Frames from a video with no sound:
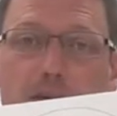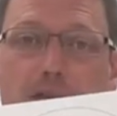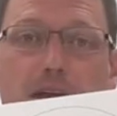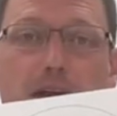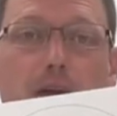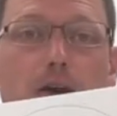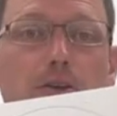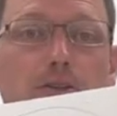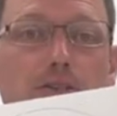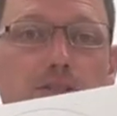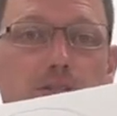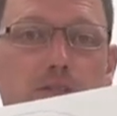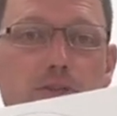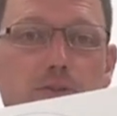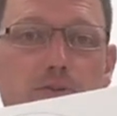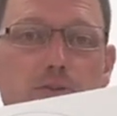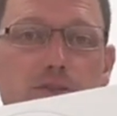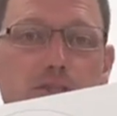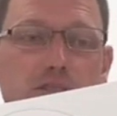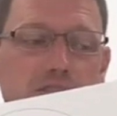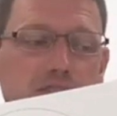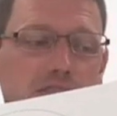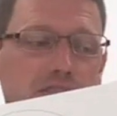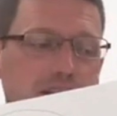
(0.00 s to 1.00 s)
And that all deals with
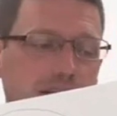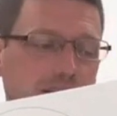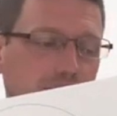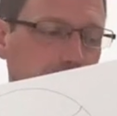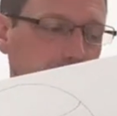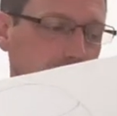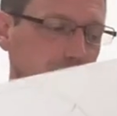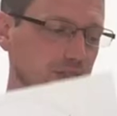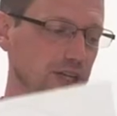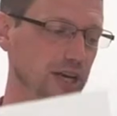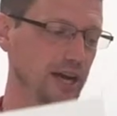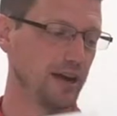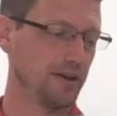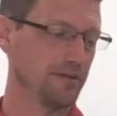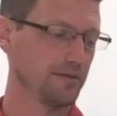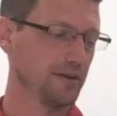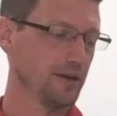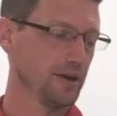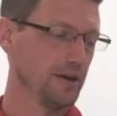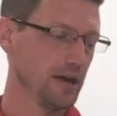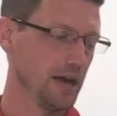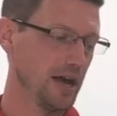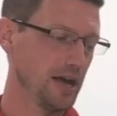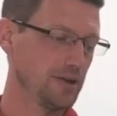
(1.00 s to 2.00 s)
the Zentangles that you have.
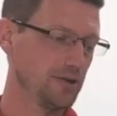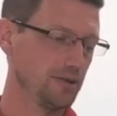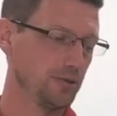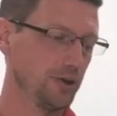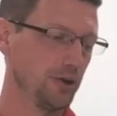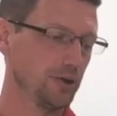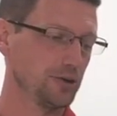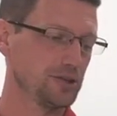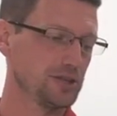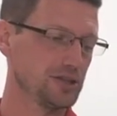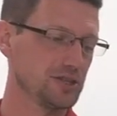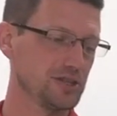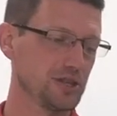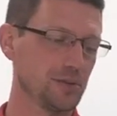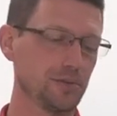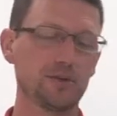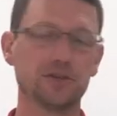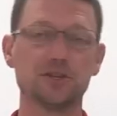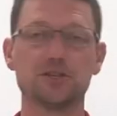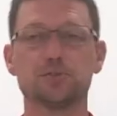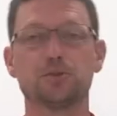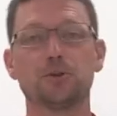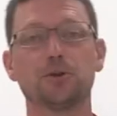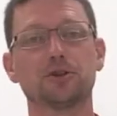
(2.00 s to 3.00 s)
And you'll notice in some of
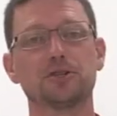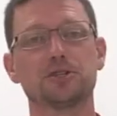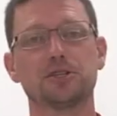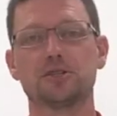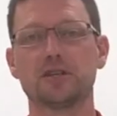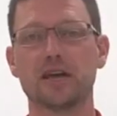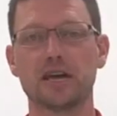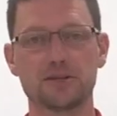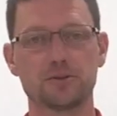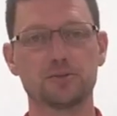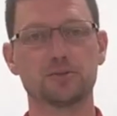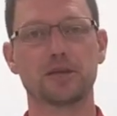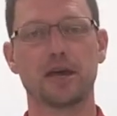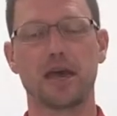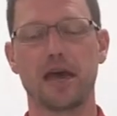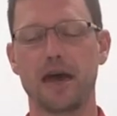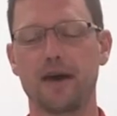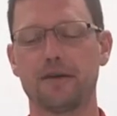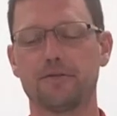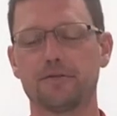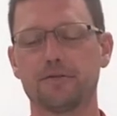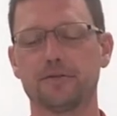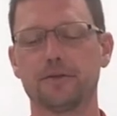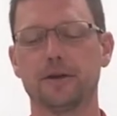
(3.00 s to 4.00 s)
these books that that's what they
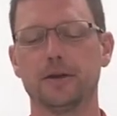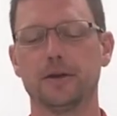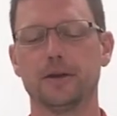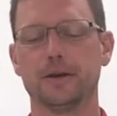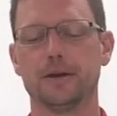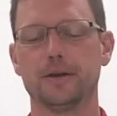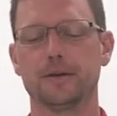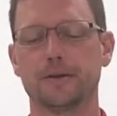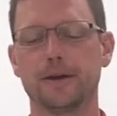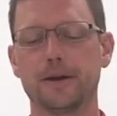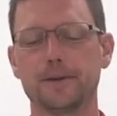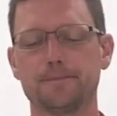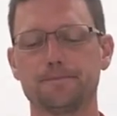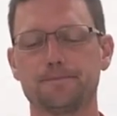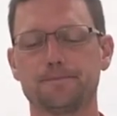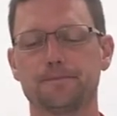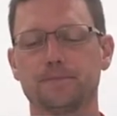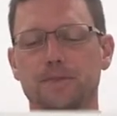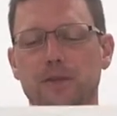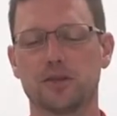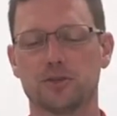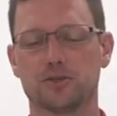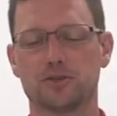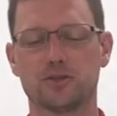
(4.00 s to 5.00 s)
have, okay?
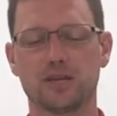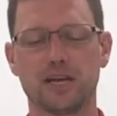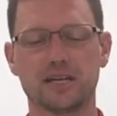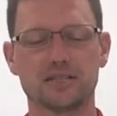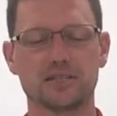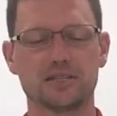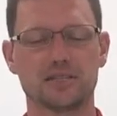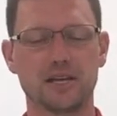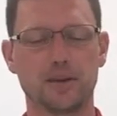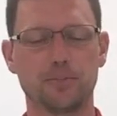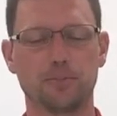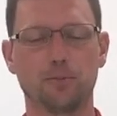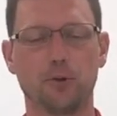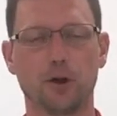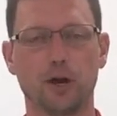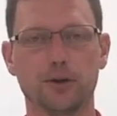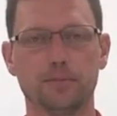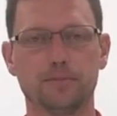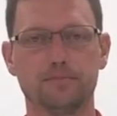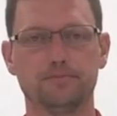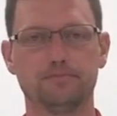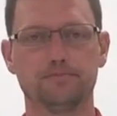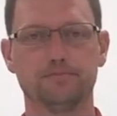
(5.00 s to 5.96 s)
So that's step one.